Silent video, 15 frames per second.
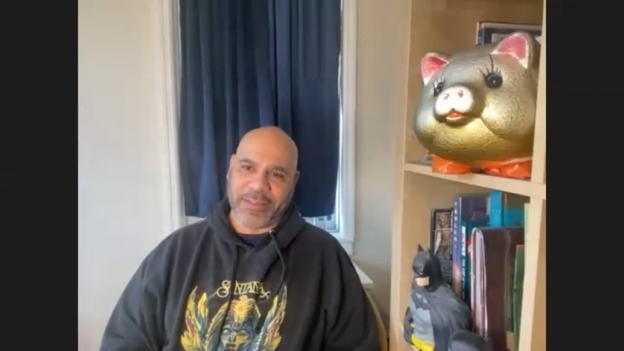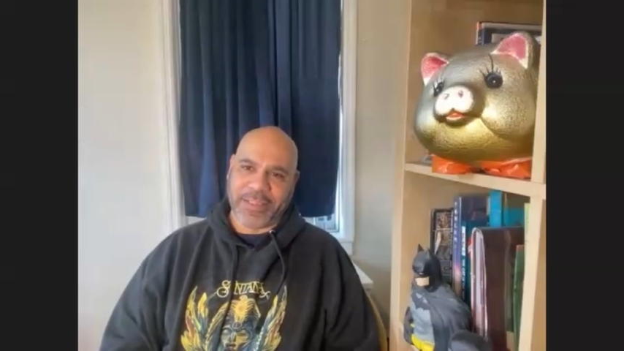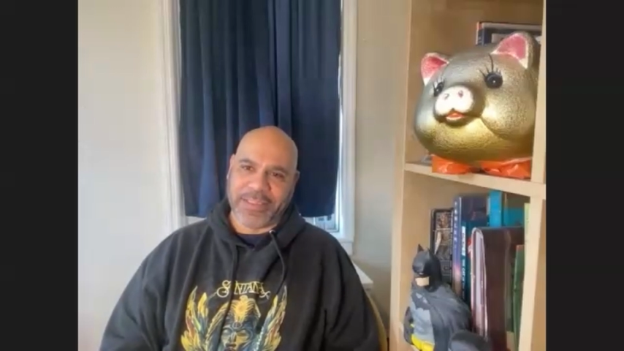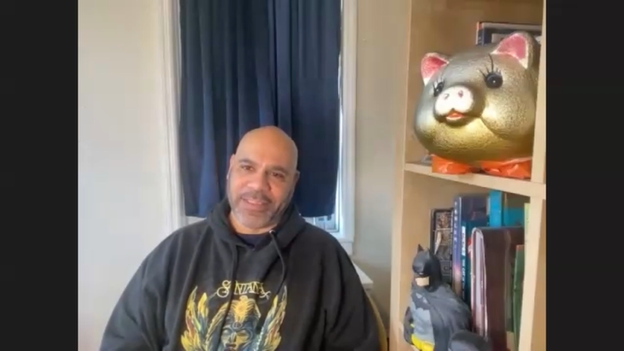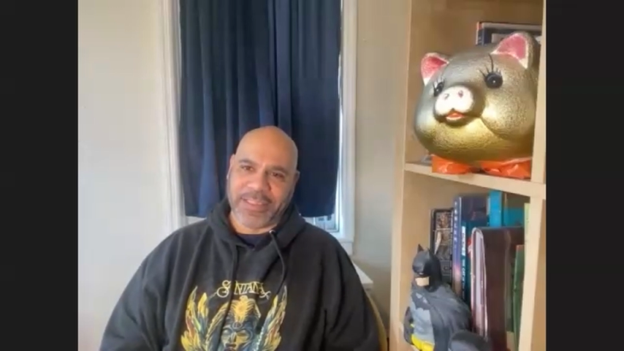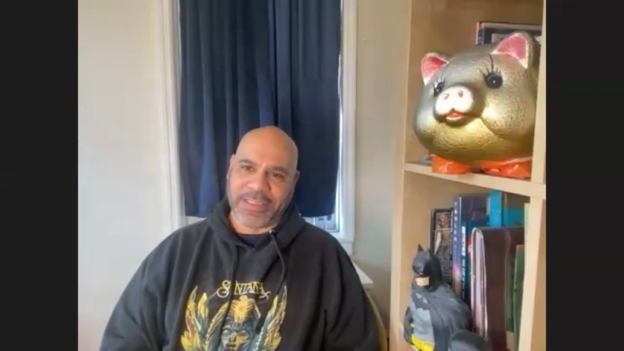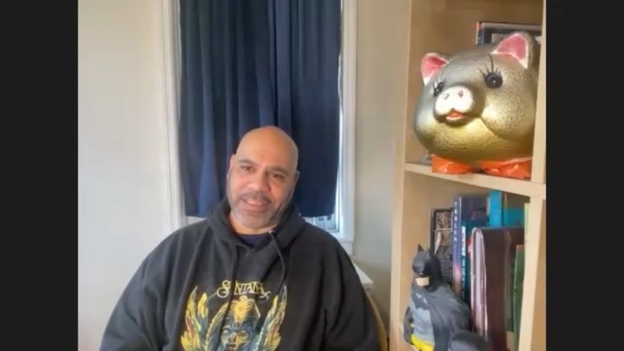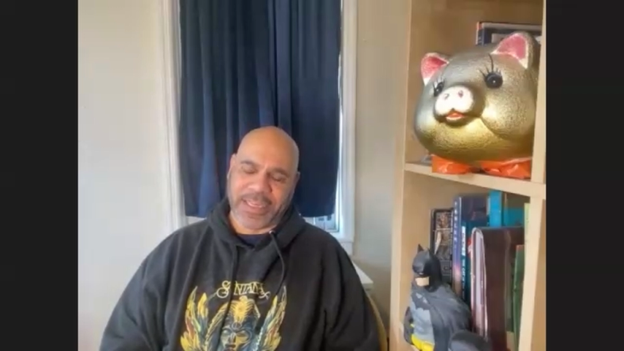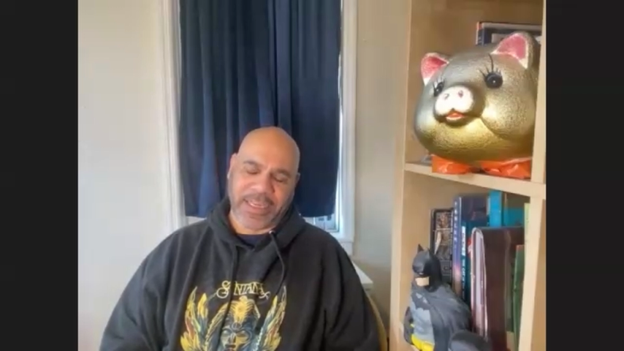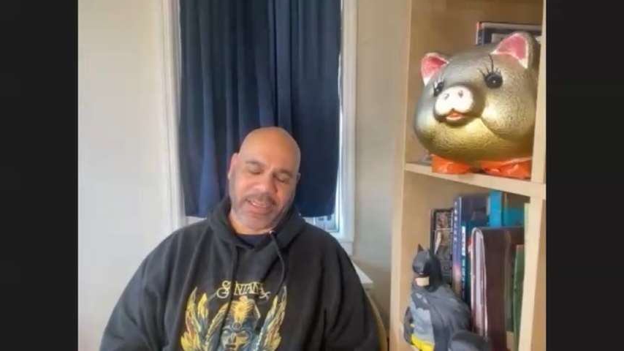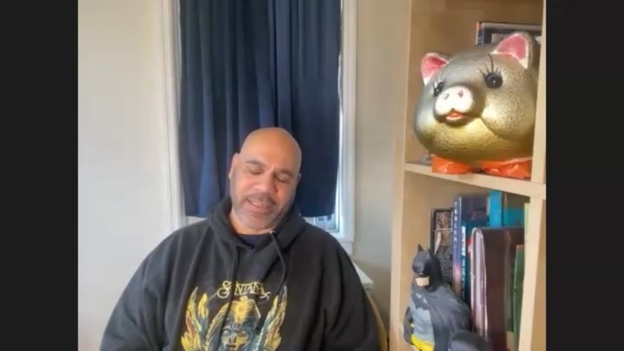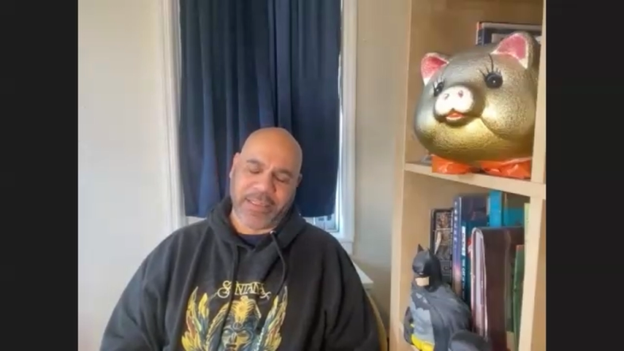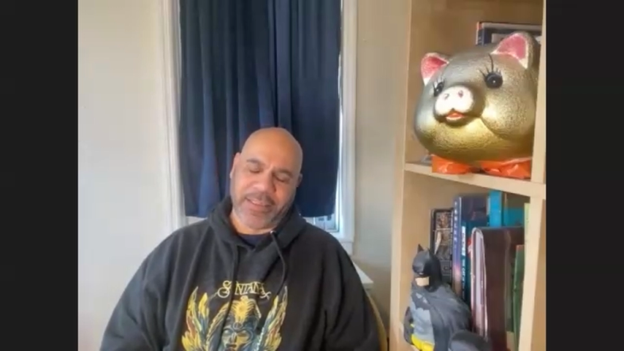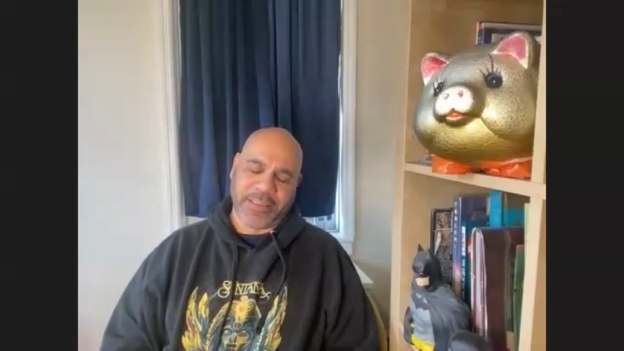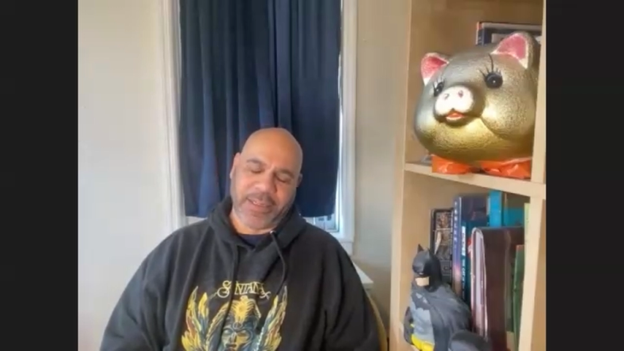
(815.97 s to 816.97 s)
This is
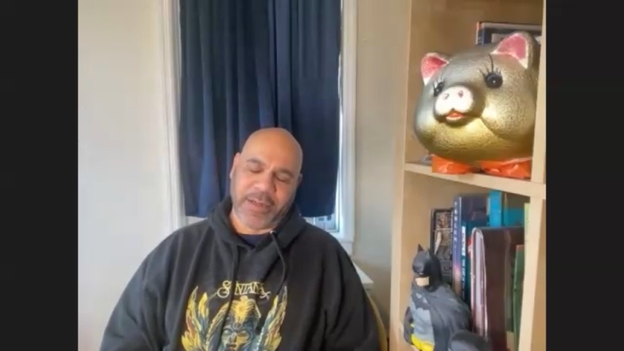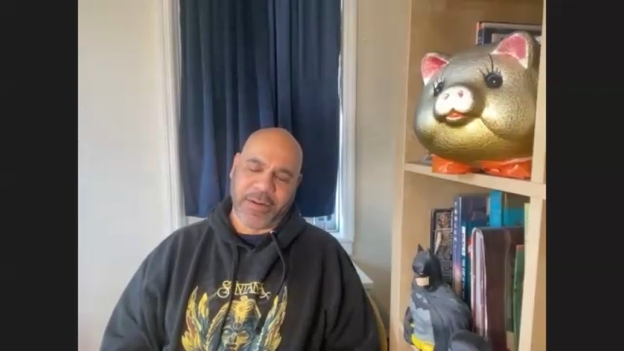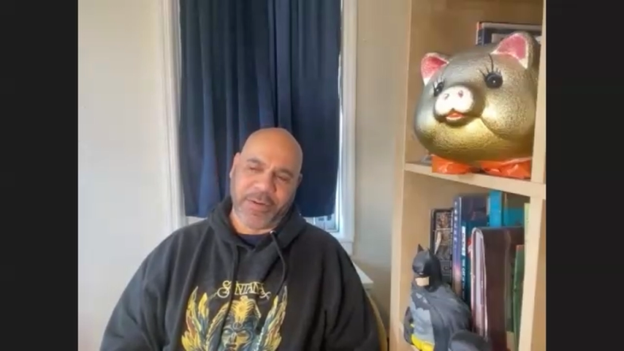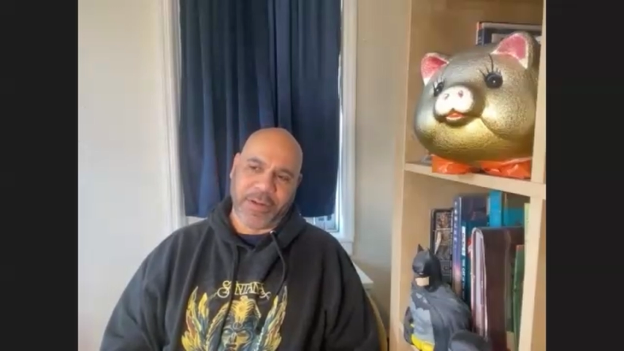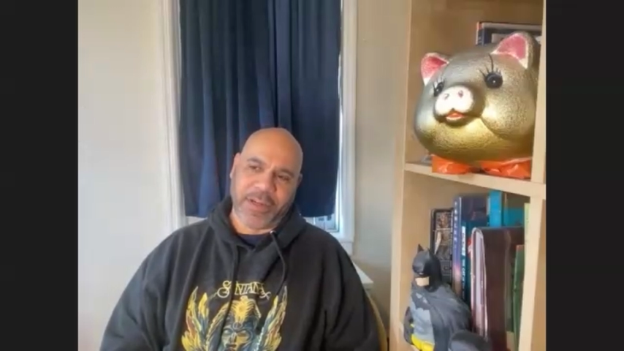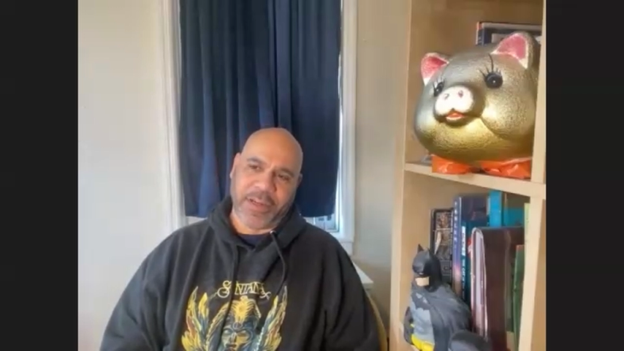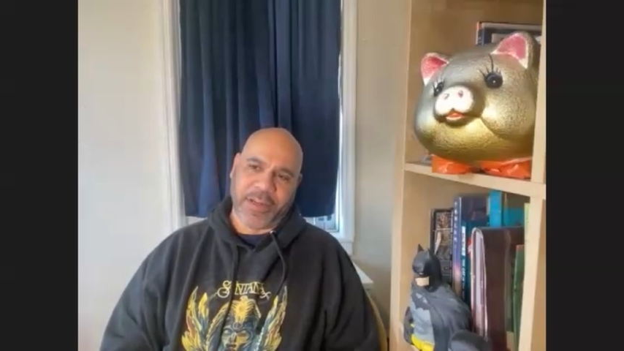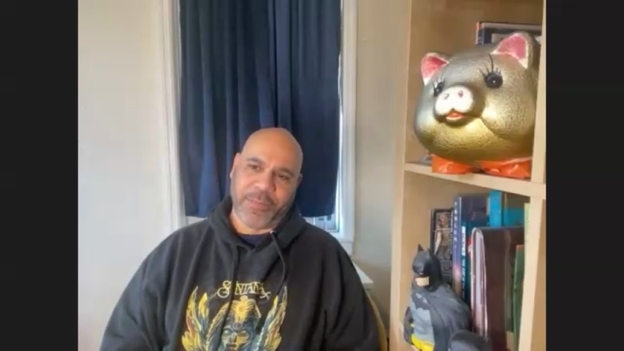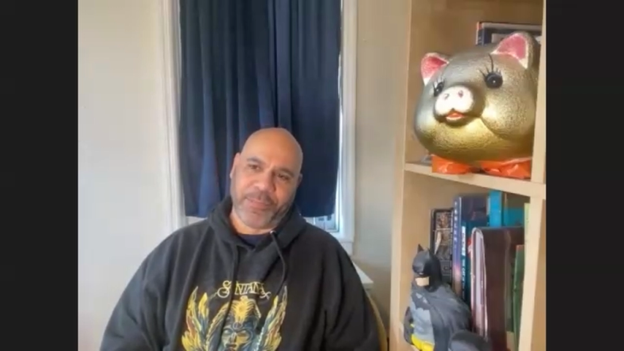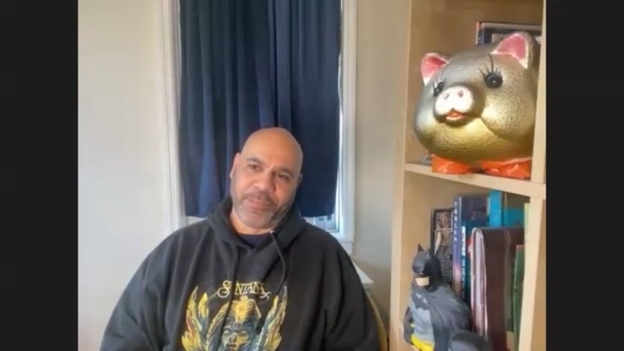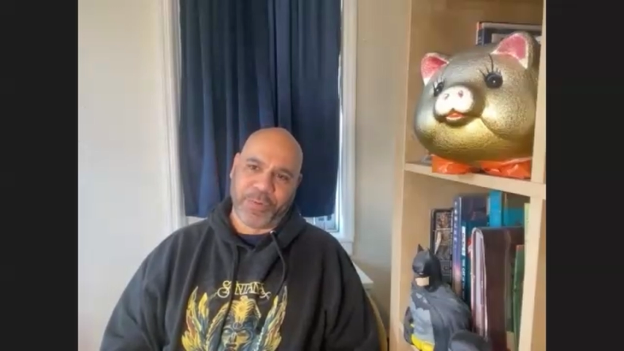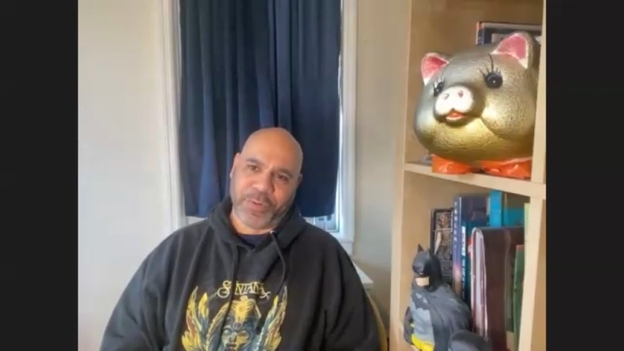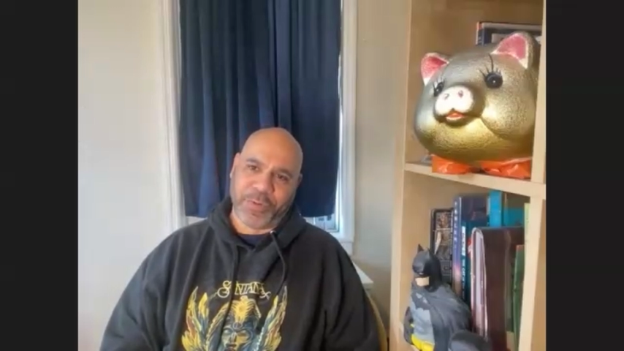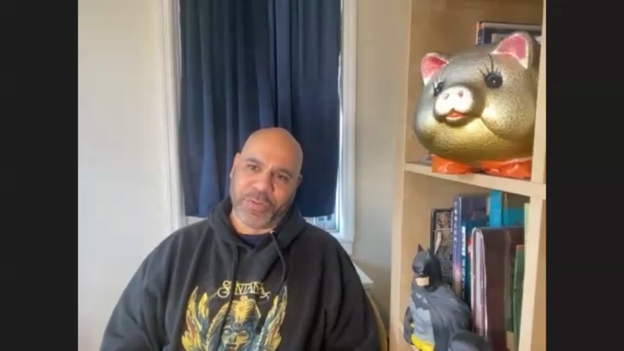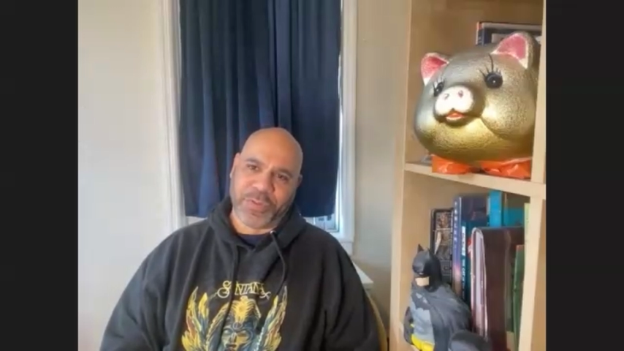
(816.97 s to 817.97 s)
like a
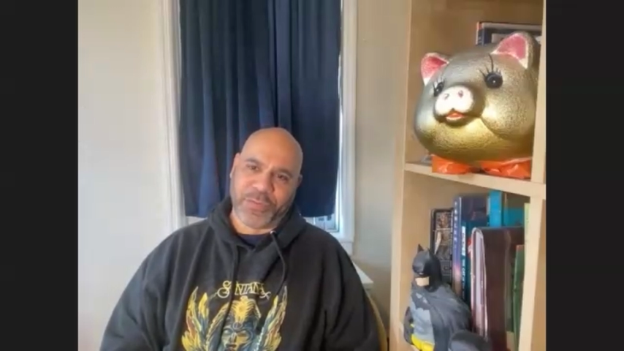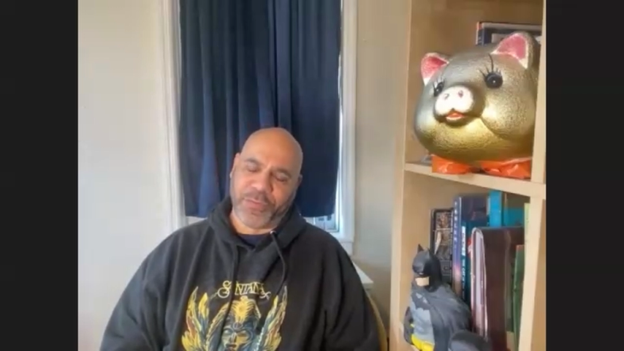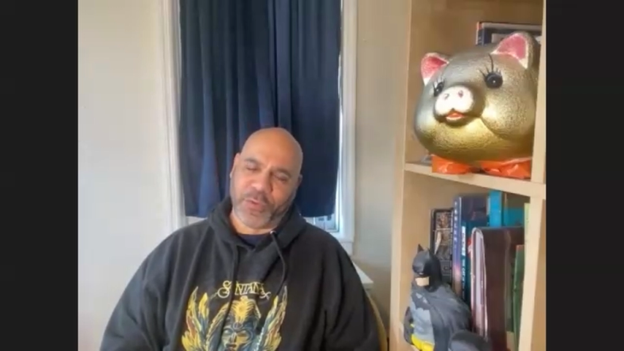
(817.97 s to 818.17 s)
Bruce